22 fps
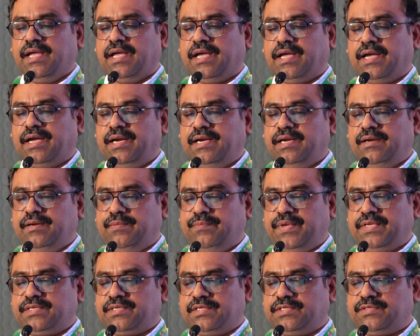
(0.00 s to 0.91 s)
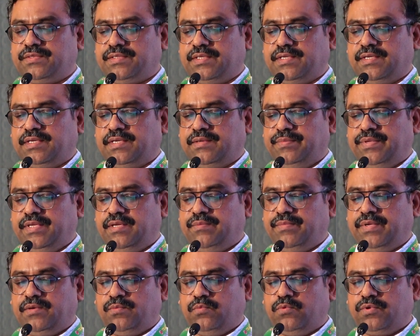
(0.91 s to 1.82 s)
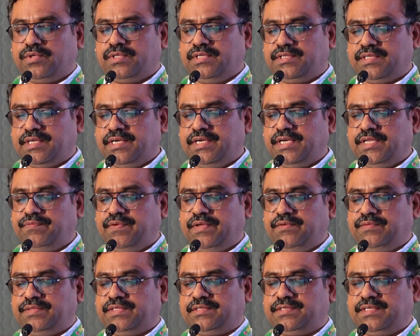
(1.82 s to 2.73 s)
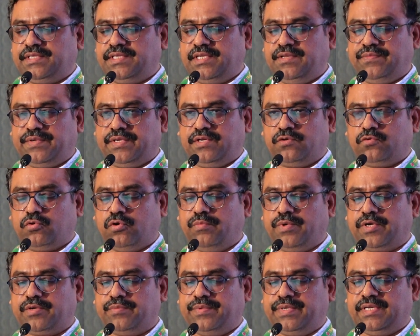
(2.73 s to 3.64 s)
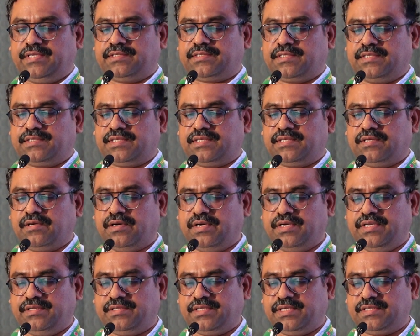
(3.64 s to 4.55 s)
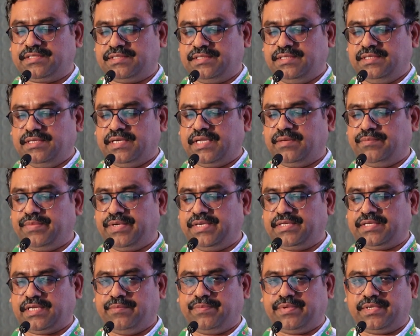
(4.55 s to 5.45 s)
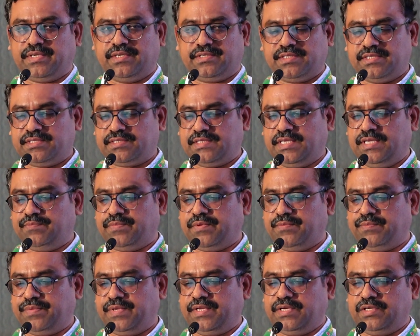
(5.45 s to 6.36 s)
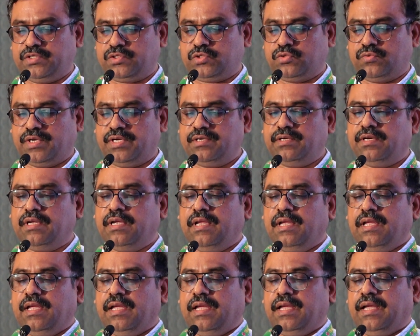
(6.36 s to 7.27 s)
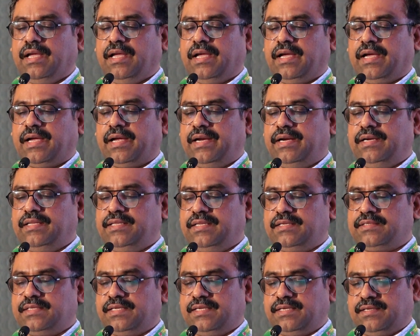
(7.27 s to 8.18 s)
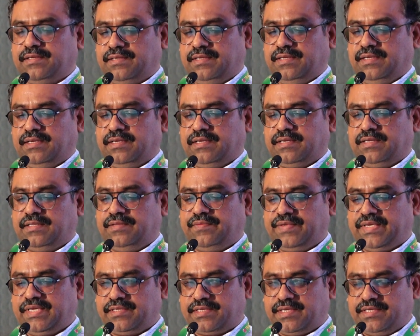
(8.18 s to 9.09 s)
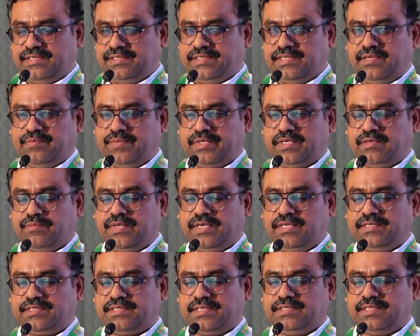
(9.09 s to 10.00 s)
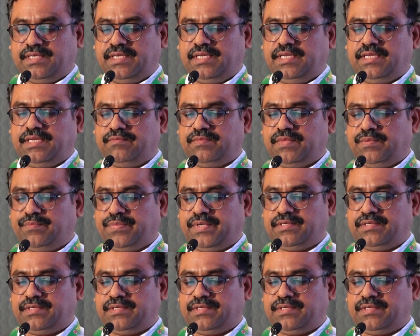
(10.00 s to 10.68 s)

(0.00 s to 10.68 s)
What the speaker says: and the patients BMI of more than 35 with the significant comorbidities such as heart disease, diabetes, hypertension, sleep apnea, and so on. And there's we can consider metabolic surgery if the